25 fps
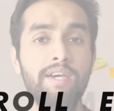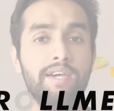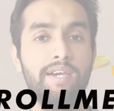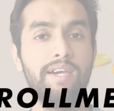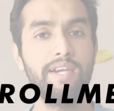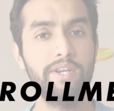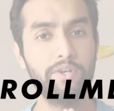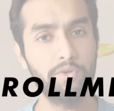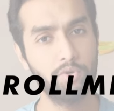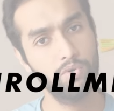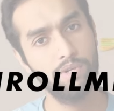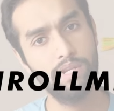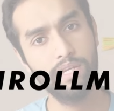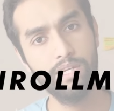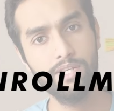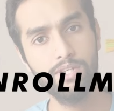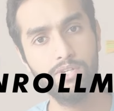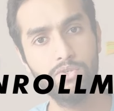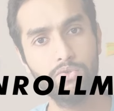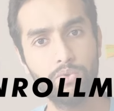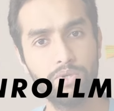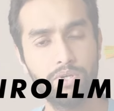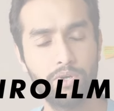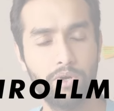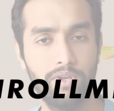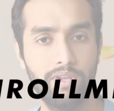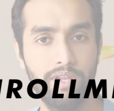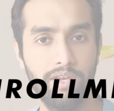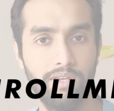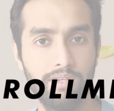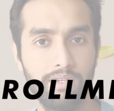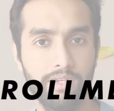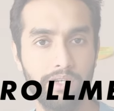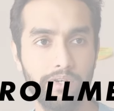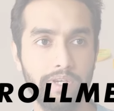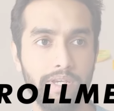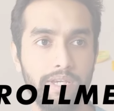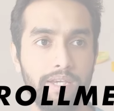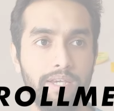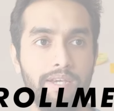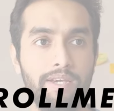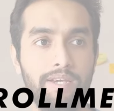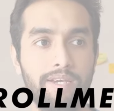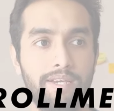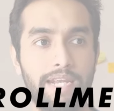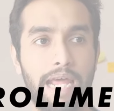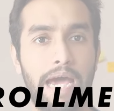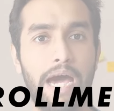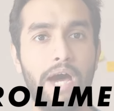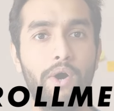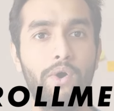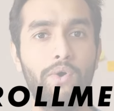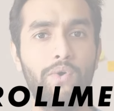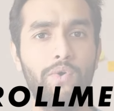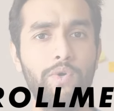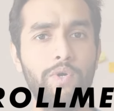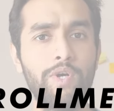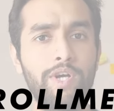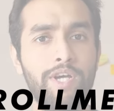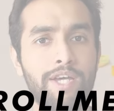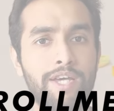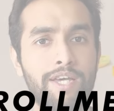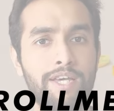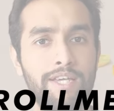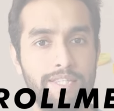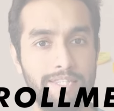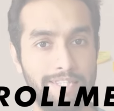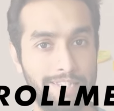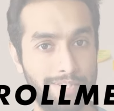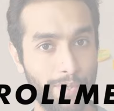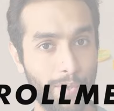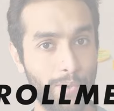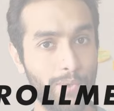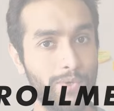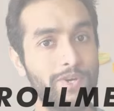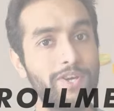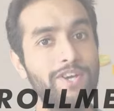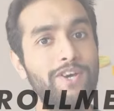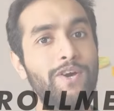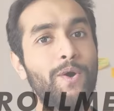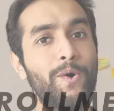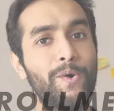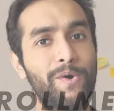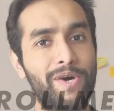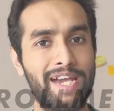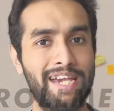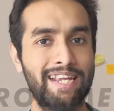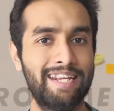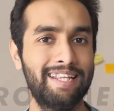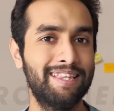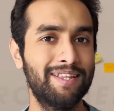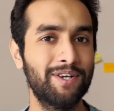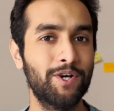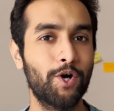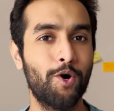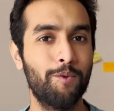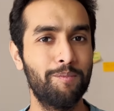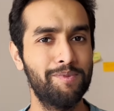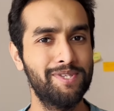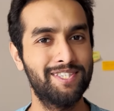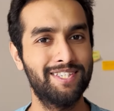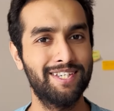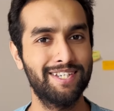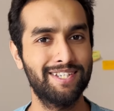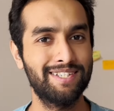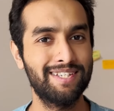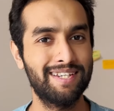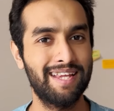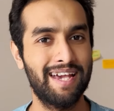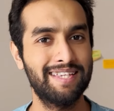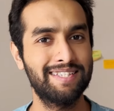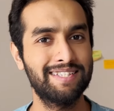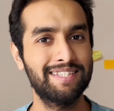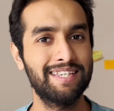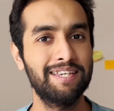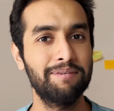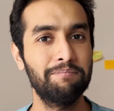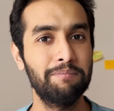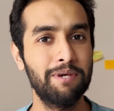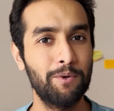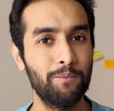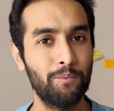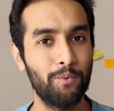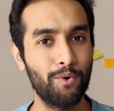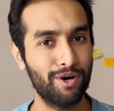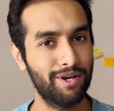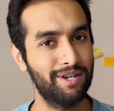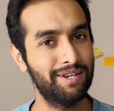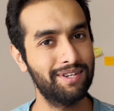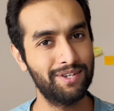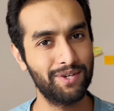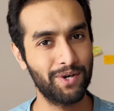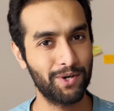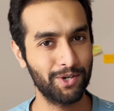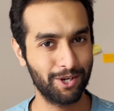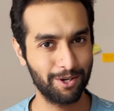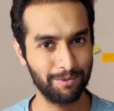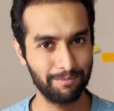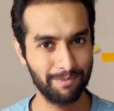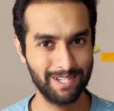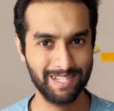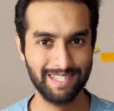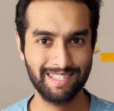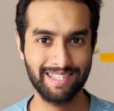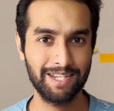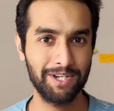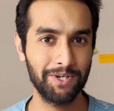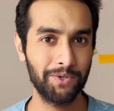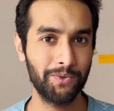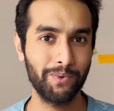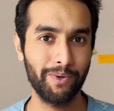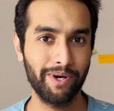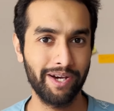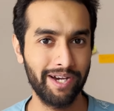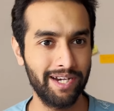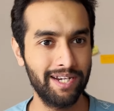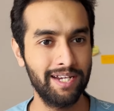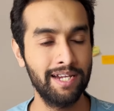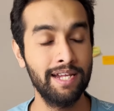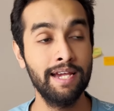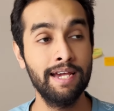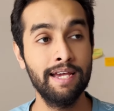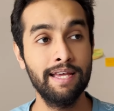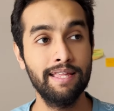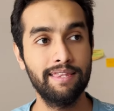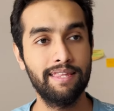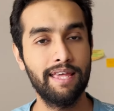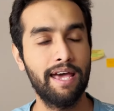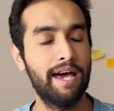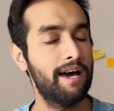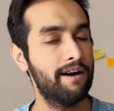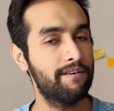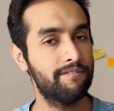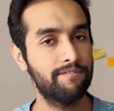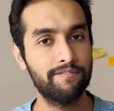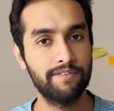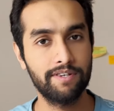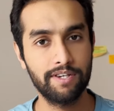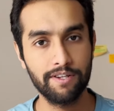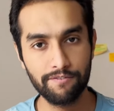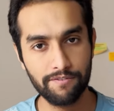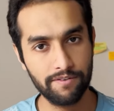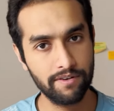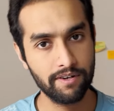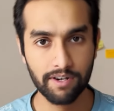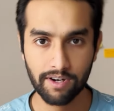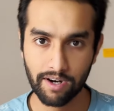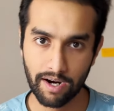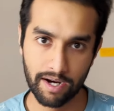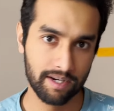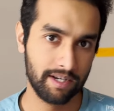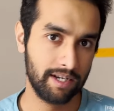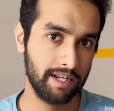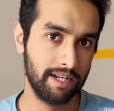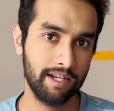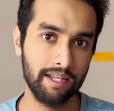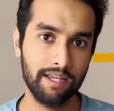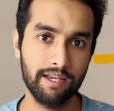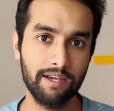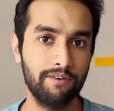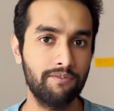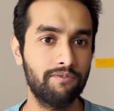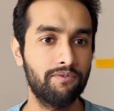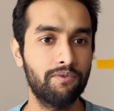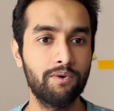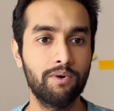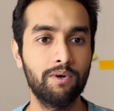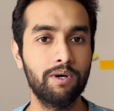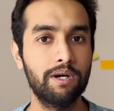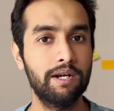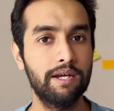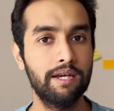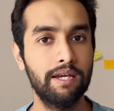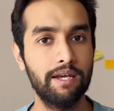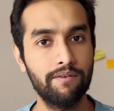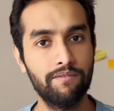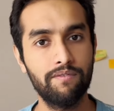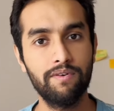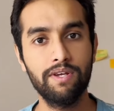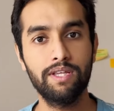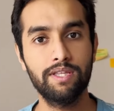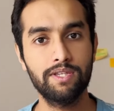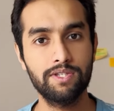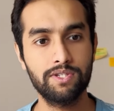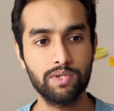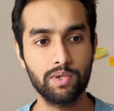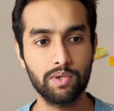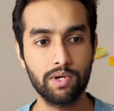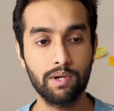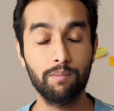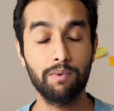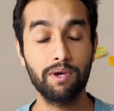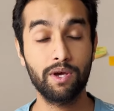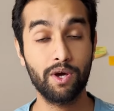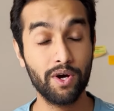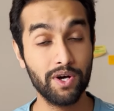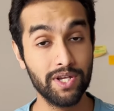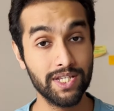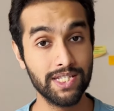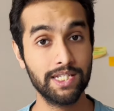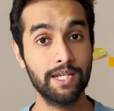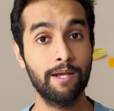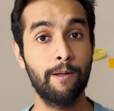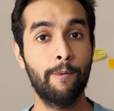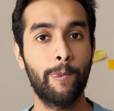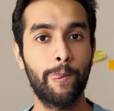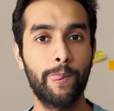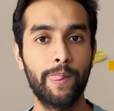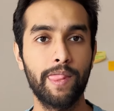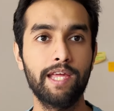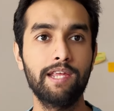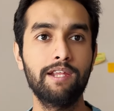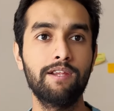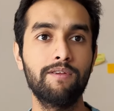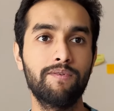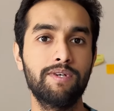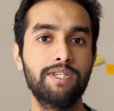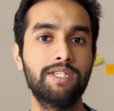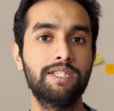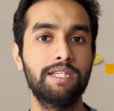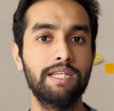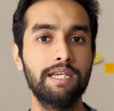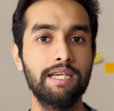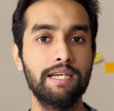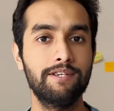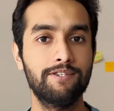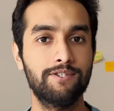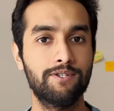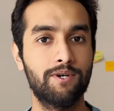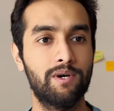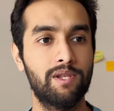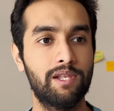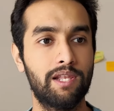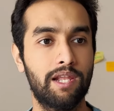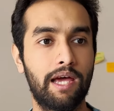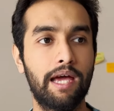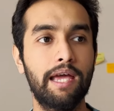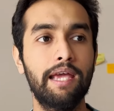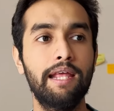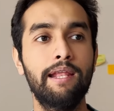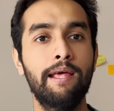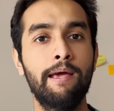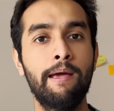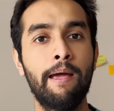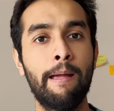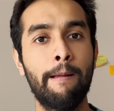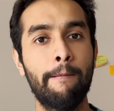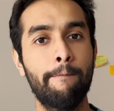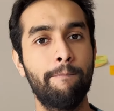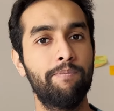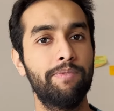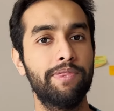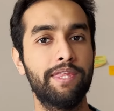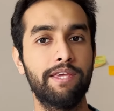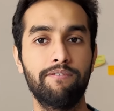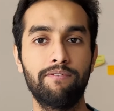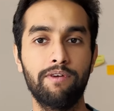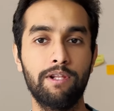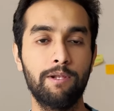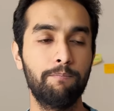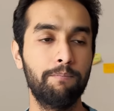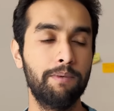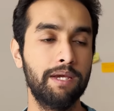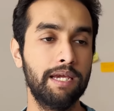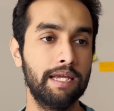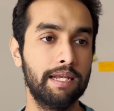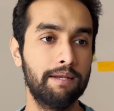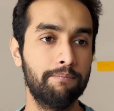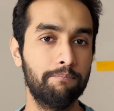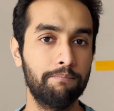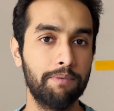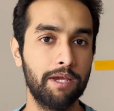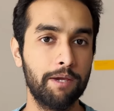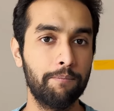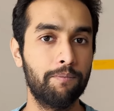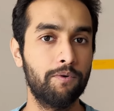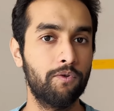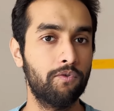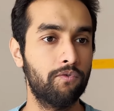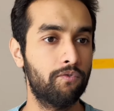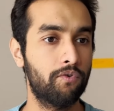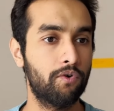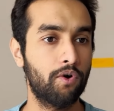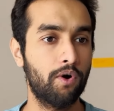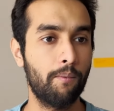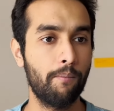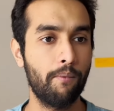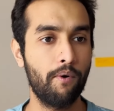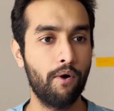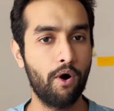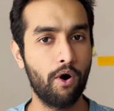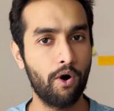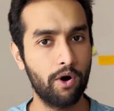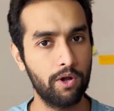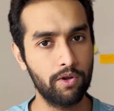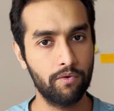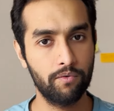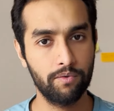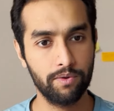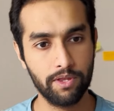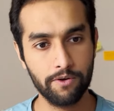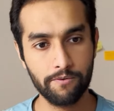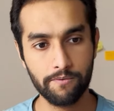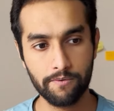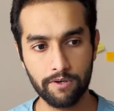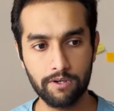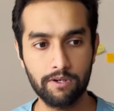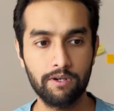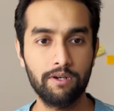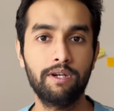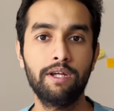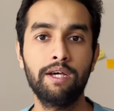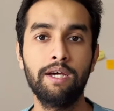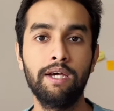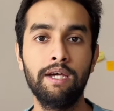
enrolling to an online degree. Now don't go ahead in the comment section asking me what documents they require. They have different criteria for every other student because the university is online. There will be people from all over the world